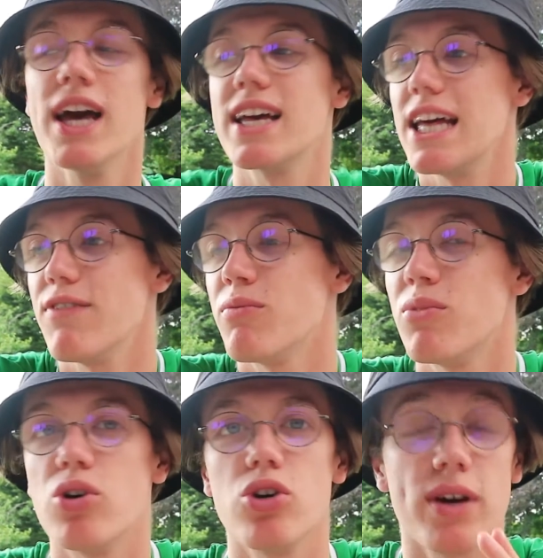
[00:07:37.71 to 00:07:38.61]
Kiefer
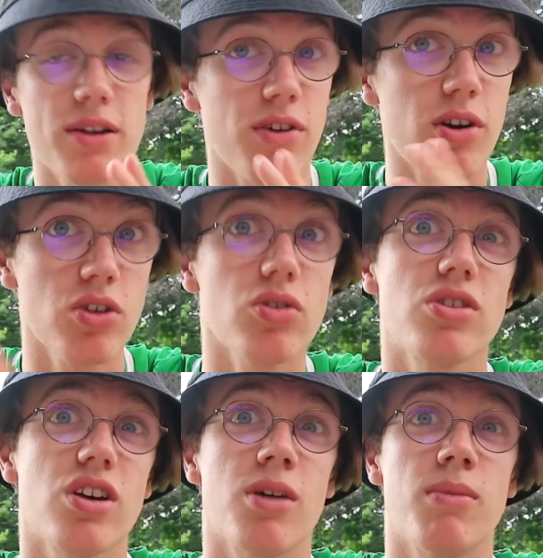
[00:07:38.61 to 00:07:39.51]
Moore, who had a very good
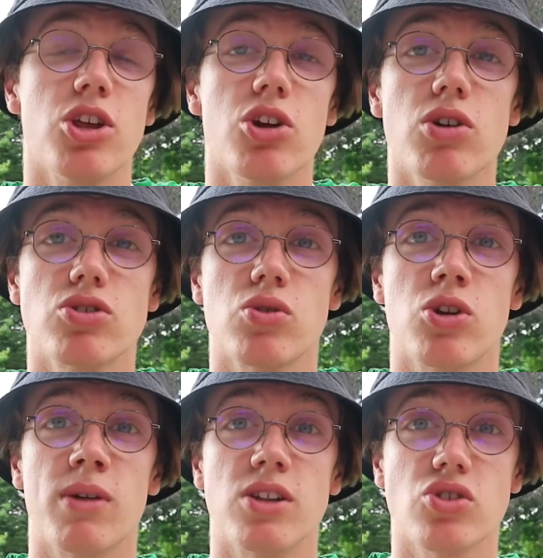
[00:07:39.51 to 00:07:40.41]
Euros
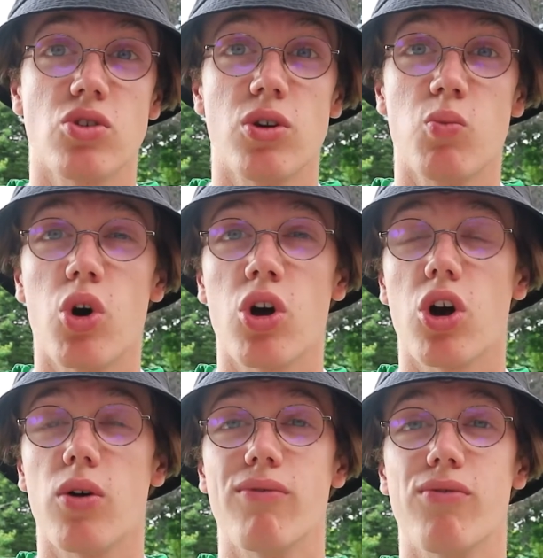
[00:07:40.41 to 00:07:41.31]
tournament, scoring 1
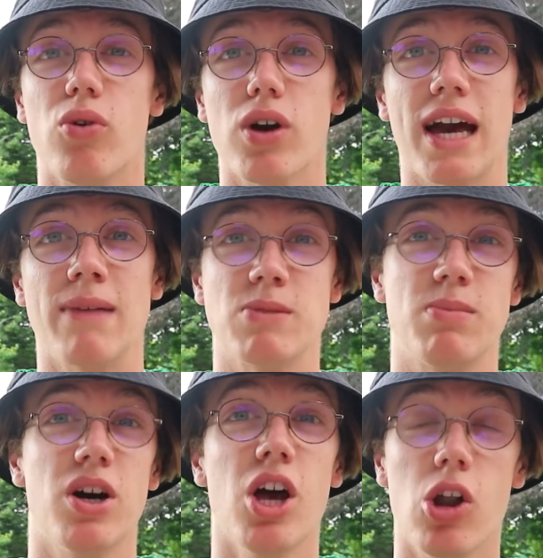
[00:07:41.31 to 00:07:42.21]
goal in 4 games,
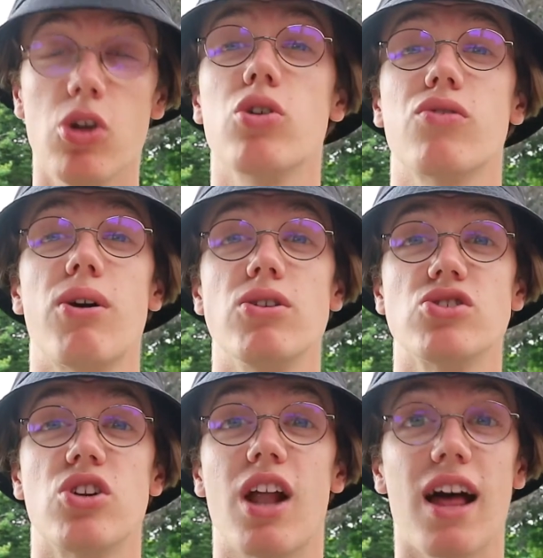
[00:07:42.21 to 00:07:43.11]
but looked very
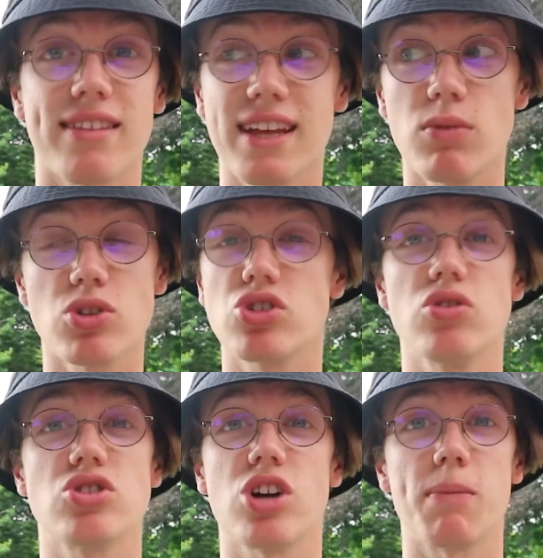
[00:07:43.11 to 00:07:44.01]
solid. I think he would suit the
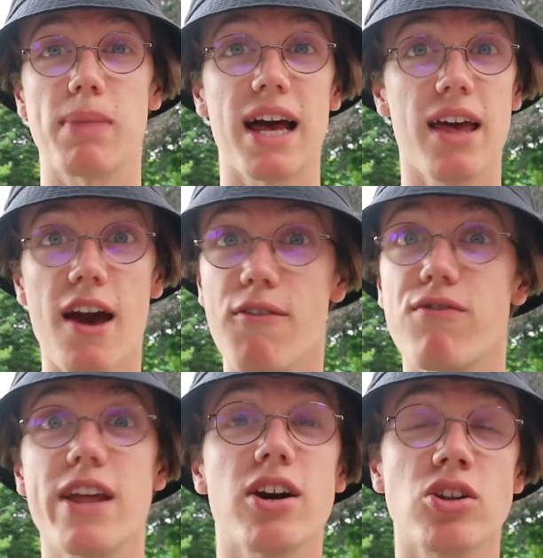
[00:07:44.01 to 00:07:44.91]
style of play.
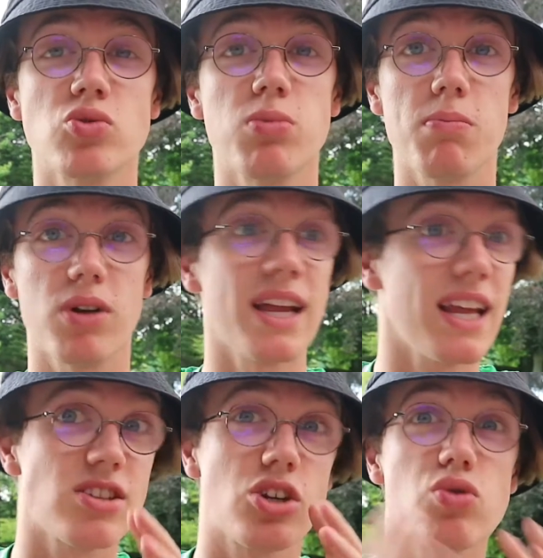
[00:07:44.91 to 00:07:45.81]
Flick-ons would be brilliant.
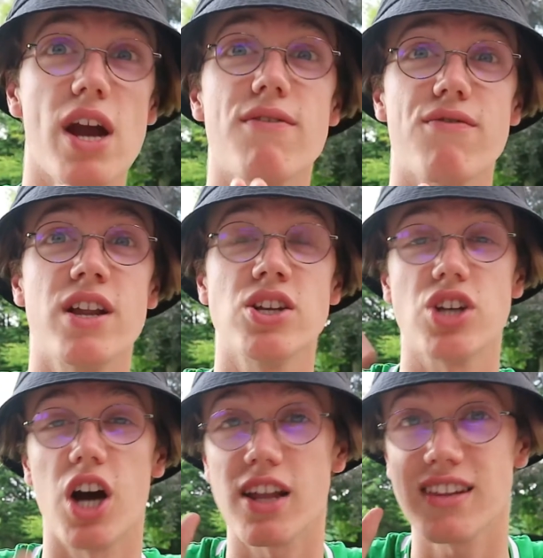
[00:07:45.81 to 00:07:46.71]
He's a great
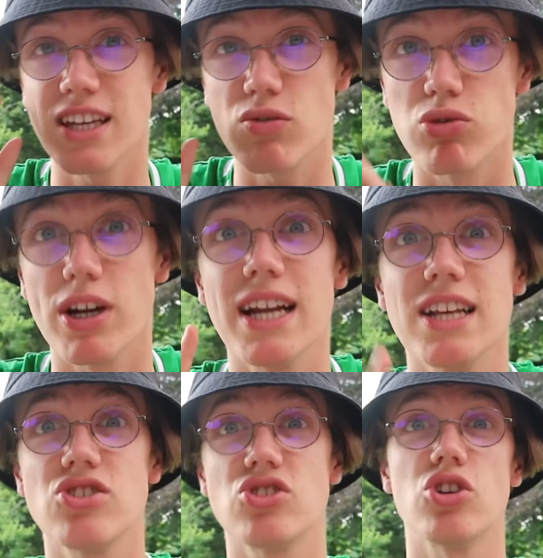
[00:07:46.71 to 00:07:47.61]
finisher. I think he'd really
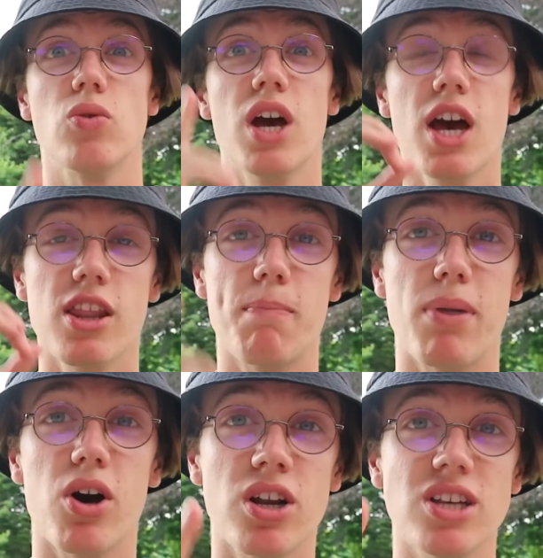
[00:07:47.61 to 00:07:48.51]
suit the
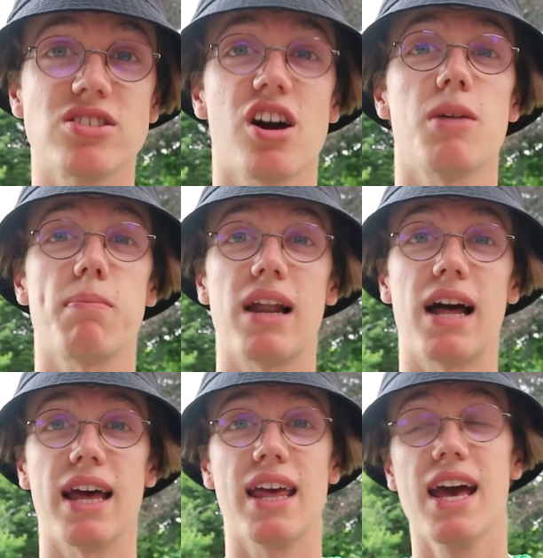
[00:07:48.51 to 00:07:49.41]
Burnley style of
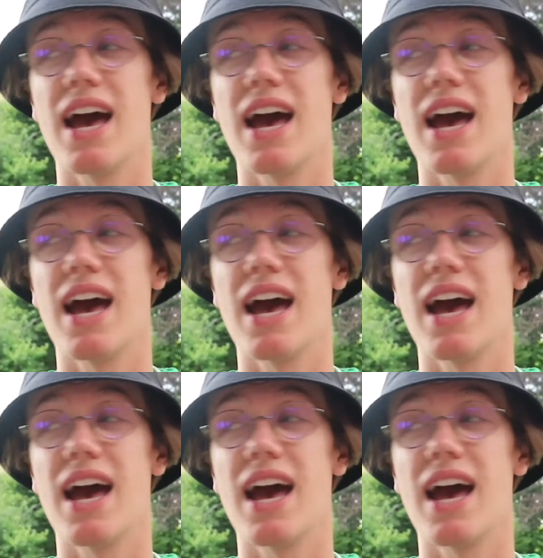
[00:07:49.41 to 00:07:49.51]
play.